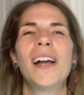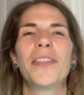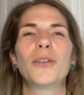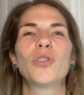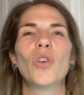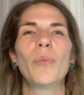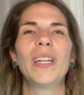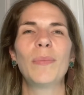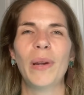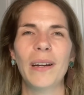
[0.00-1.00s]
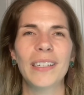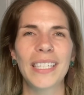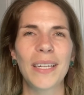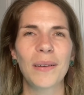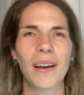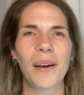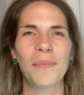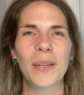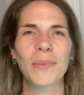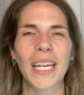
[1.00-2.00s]
There's so many parenting
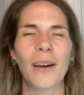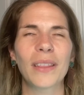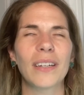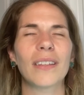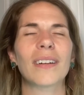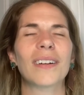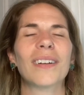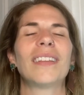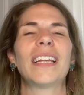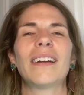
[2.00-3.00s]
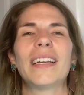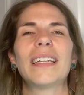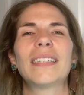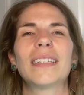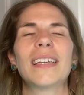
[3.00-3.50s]
memes out there that are hilarious,